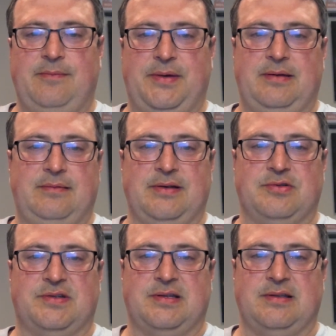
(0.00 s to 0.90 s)
it'd be
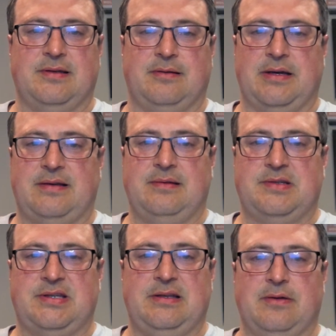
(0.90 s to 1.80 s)
interesting to like
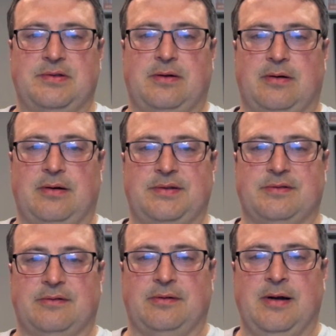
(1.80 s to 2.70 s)
see those
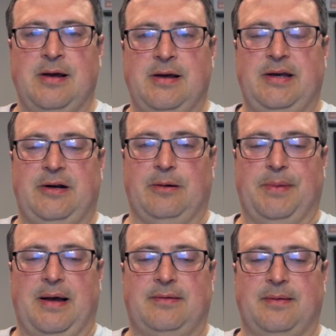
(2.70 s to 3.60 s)
cards or hear
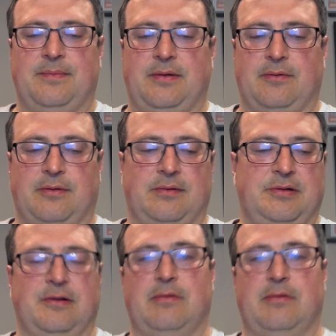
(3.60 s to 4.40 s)
about them, or